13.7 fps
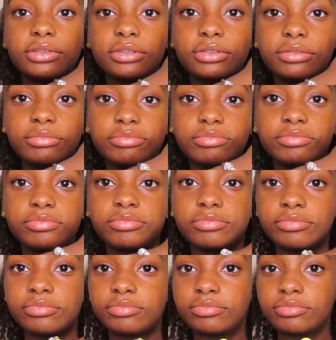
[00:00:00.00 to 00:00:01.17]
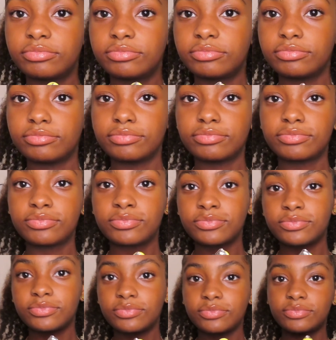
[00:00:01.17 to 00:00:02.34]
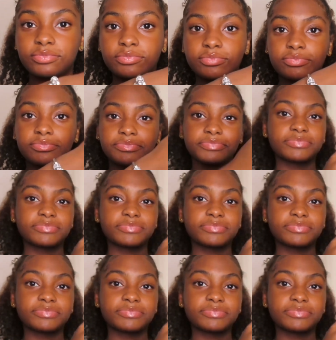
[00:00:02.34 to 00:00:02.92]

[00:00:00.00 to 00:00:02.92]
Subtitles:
(silence)